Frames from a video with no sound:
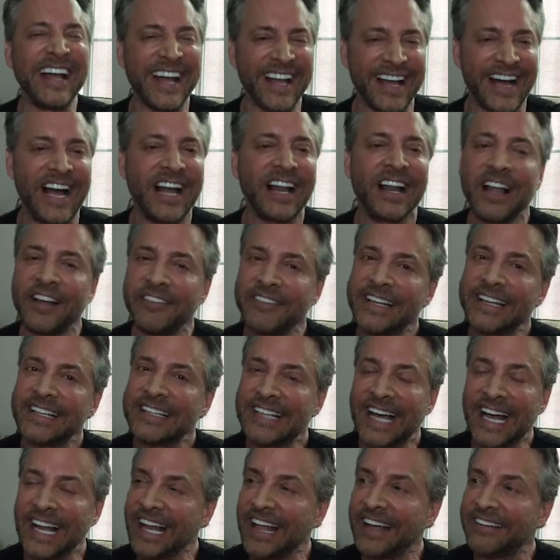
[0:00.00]
I
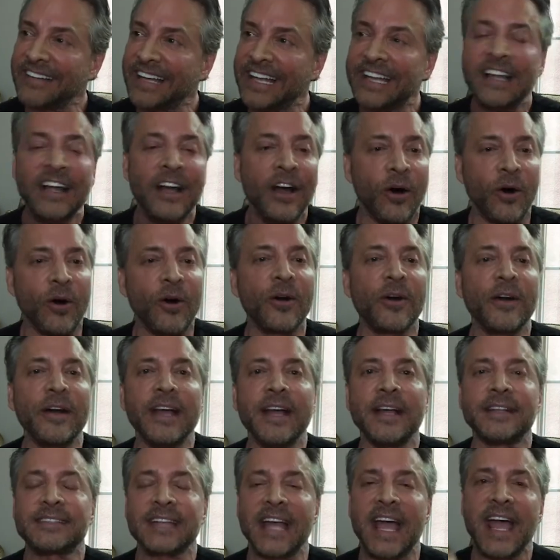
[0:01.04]
love it. Or
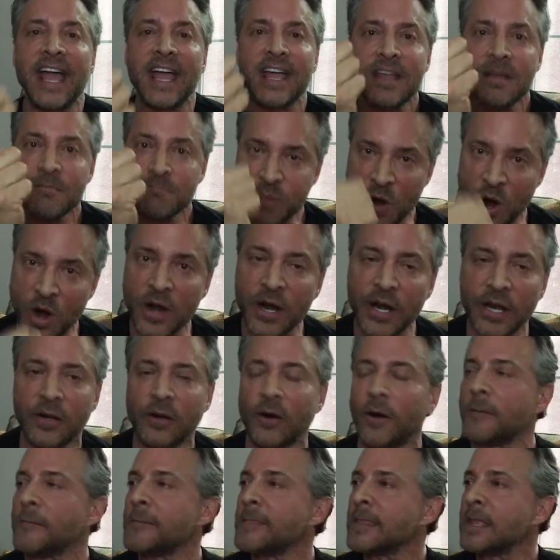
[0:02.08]
it's a
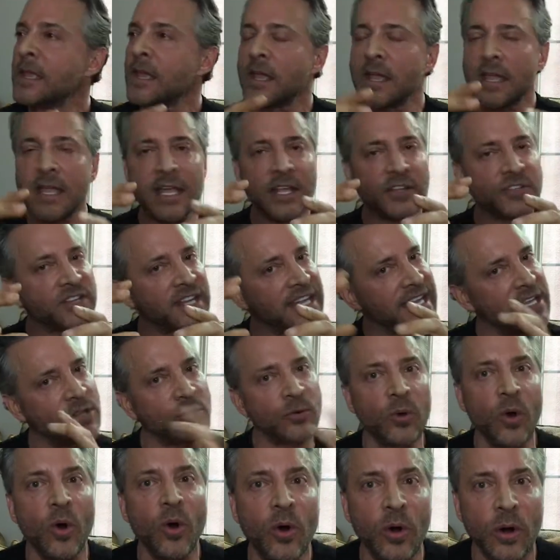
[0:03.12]
particle. It's
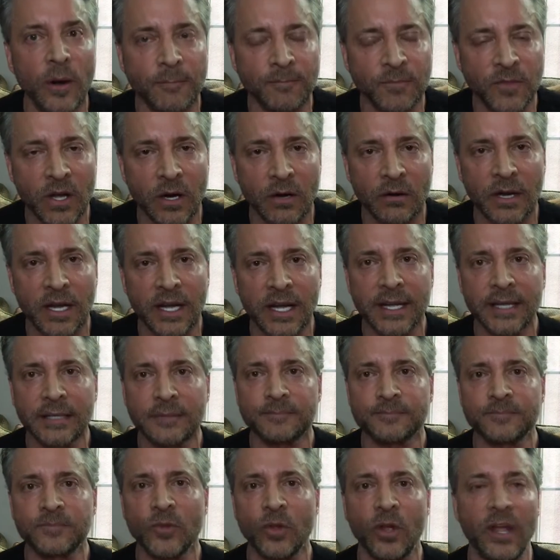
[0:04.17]
either or, all
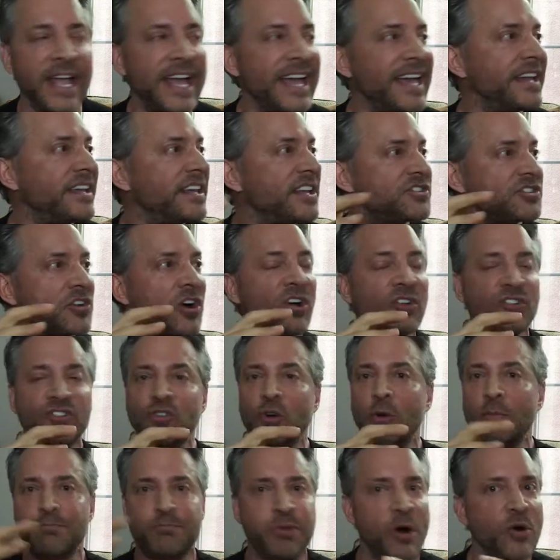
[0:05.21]
right? And it's
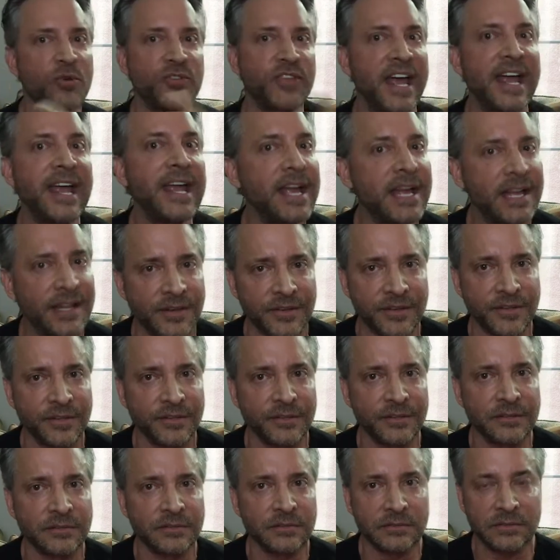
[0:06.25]
also both and.
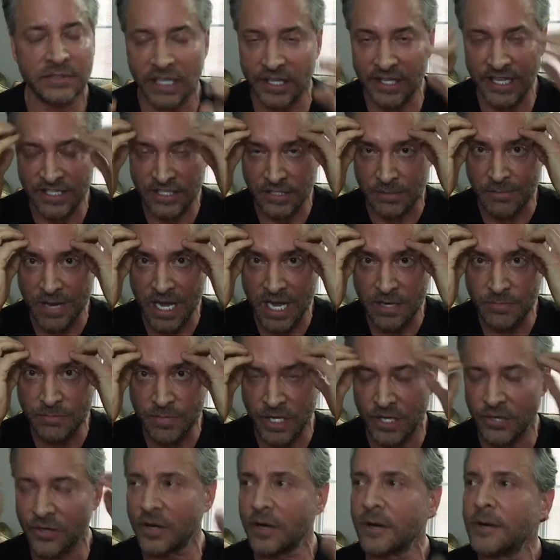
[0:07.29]
Now that's a mind
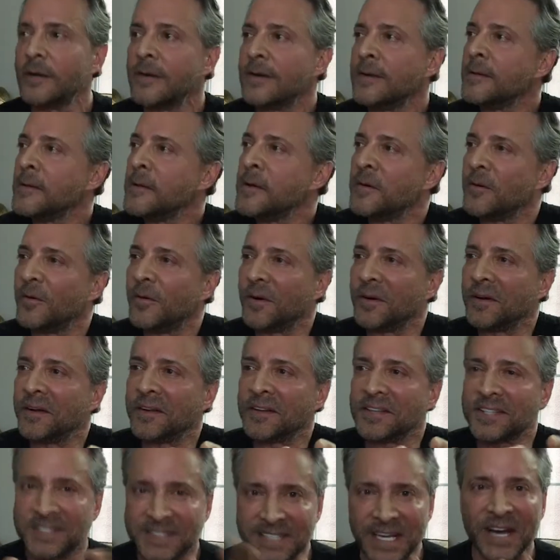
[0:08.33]
bender.
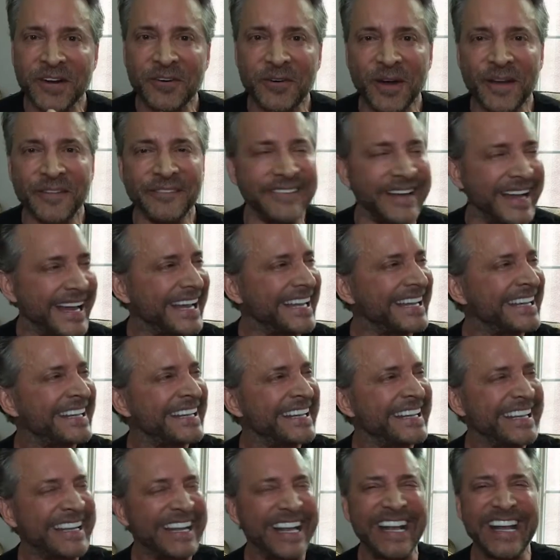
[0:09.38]
Stick with me.
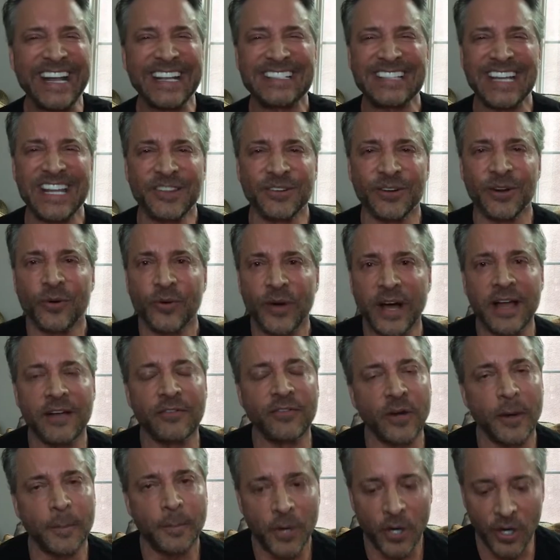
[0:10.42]
It's either a
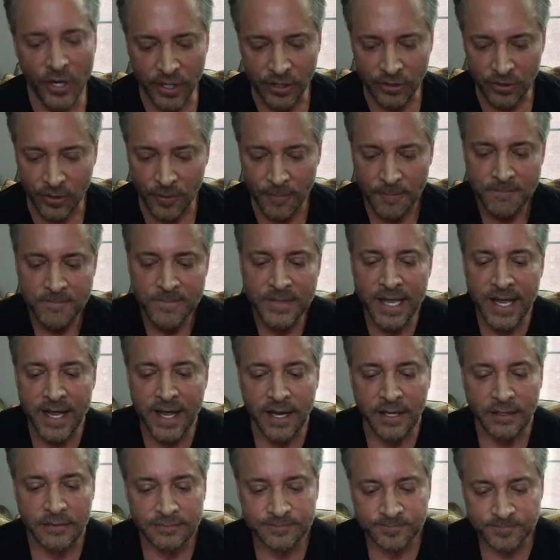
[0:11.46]
wave or a particle.
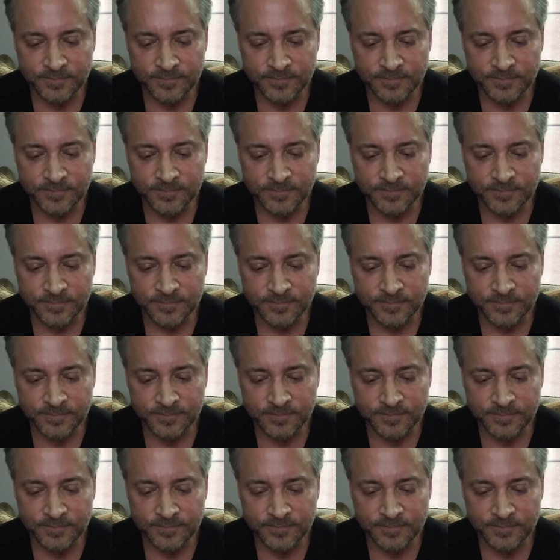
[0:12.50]
Now,